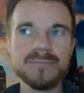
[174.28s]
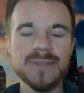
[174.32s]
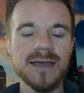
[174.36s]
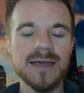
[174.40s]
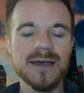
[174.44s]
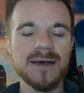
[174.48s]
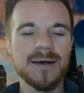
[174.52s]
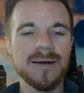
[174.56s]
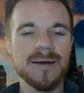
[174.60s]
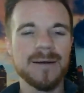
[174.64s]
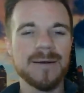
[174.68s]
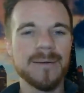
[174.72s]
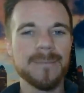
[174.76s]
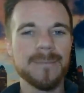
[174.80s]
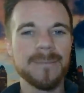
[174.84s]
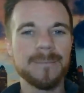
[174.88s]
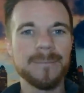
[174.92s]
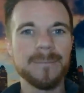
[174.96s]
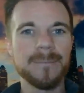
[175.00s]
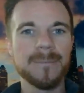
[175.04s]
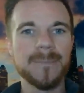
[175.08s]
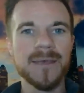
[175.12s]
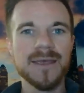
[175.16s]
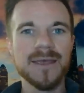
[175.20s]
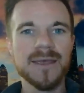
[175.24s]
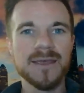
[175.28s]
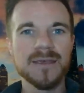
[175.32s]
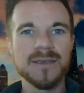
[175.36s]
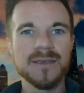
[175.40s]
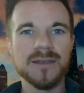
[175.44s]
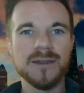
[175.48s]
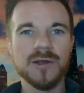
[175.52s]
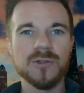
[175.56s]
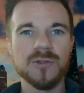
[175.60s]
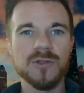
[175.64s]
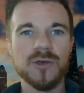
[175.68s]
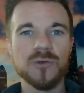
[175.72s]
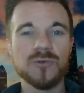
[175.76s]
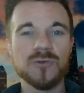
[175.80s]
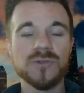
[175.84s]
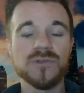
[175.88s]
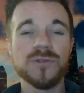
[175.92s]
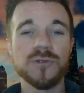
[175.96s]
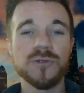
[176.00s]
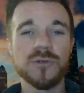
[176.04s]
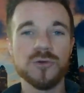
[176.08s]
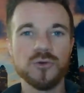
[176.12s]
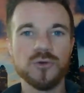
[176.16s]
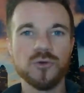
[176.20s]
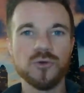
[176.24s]
those
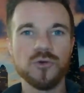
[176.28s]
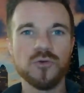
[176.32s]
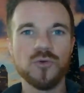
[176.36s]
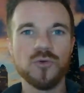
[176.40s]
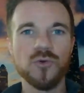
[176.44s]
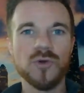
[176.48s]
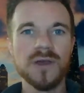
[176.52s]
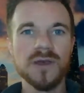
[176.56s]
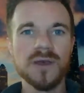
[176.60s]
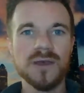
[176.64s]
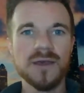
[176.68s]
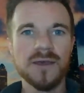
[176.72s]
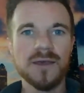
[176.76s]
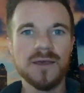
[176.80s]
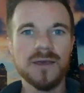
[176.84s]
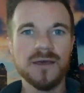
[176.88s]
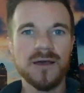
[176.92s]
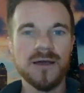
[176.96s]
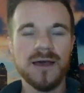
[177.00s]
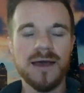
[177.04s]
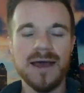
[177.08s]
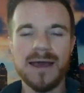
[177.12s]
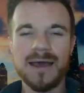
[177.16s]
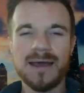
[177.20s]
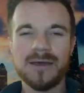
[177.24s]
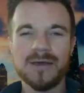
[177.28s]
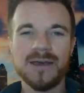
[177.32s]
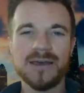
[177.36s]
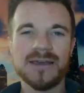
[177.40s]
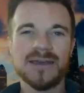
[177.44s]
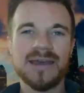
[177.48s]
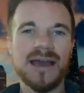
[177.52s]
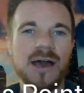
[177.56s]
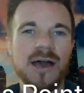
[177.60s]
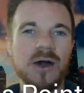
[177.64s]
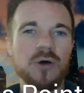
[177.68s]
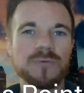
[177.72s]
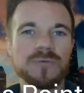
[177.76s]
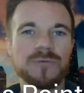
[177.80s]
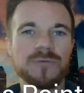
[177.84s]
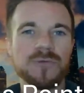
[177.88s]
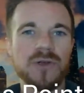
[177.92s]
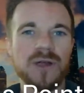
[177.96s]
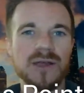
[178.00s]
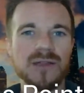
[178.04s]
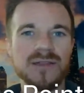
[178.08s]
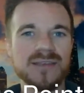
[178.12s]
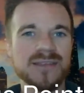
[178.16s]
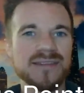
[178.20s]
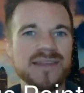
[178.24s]
2 account for
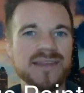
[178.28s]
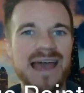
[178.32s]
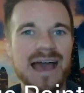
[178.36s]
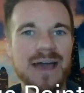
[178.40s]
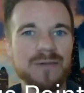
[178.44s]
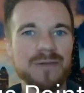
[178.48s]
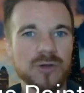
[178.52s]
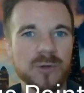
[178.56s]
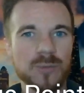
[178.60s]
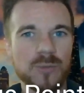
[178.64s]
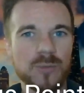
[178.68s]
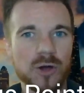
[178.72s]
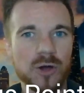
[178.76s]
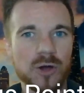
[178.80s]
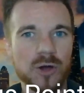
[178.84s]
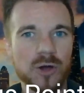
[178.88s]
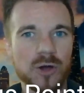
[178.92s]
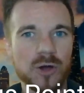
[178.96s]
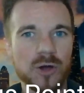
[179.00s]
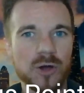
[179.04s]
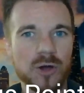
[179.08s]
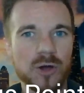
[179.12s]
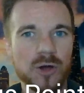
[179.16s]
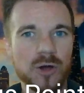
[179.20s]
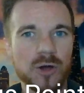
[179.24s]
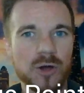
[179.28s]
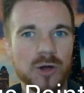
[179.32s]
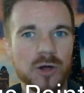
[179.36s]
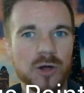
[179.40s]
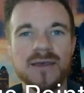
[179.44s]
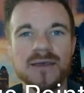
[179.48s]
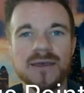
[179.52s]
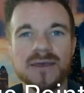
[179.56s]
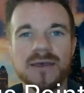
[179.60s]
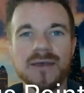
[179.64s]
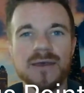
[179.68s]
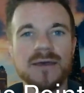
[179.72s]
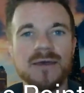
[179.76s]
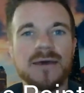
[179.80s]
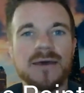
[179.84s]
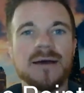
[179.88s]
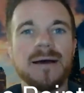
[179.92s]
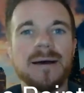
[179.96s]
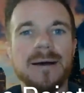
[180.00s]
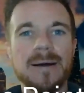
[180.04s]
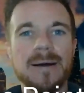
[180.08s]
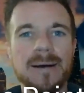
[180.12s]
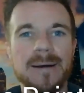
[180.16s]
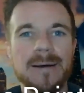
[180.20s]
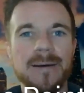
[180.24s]
at least half your marketing.
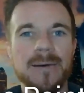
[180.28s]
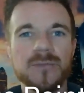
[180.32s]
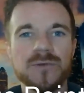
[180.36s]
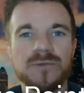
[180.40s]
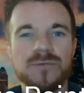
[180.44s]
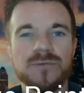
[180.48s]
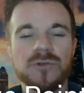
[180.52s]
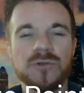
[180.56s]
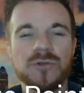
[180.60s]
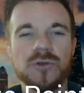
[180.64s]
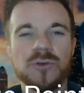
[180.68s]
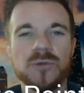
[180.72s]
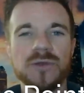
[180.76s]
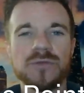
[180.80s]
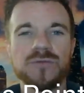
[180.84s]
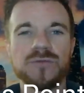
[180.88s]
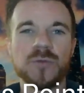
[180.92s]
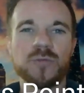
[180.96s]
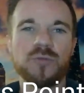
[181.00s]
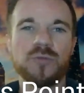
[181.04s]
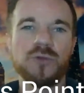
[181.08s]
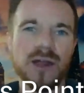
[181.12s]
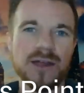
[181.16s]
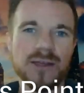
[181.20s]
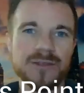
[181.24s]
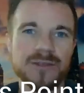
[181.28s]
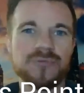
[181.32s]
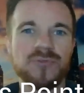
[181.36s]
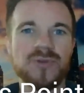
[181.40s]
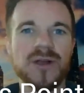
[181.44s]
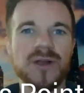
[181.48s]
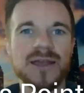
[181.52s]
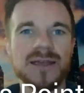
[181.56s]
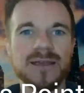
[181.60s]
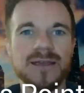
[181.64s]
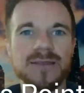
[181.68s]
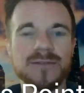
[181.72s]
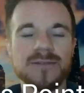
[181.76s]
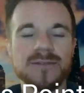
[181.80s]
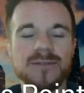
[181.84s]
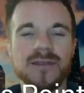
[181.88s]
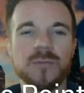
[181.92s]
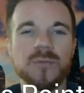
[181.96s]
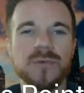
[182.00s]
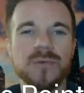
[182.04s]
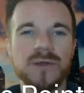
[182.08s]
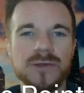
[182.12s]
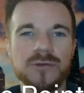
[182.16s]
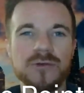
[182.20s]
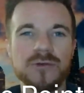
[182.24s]
If you're priced right,
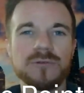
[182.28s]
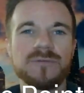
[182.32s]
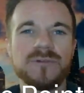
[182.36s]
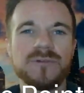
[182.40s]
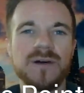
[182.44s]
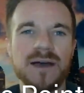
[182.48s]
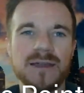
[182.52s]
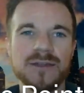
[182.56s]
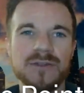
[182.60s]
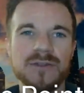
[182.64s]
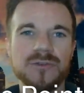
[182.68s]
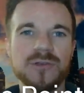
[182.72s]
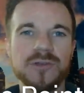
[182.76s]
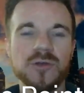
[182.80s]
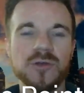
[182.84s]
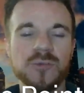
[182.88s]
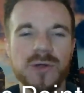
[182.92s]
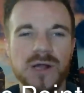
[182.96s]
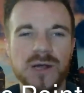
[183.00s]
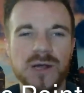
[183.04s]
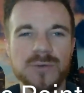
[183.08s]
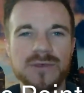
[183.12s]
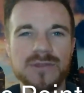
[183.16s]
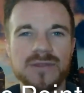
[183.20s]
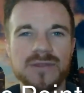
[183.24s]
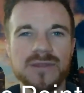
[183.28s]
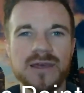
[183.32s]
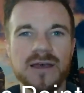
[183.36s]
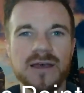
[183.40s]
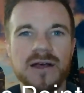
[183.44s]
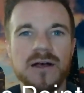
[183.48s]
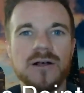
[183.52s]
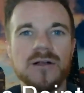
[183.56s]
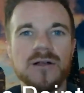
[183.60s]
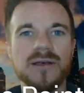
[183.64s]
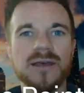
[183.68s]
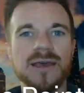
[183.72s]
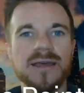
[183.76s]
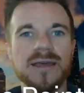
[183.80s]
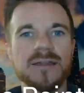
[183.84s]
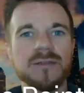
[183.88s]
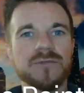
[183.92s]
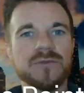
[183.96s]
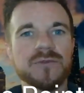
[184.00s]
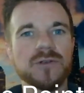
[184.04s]
somebody will find you, you'll probably sell. And if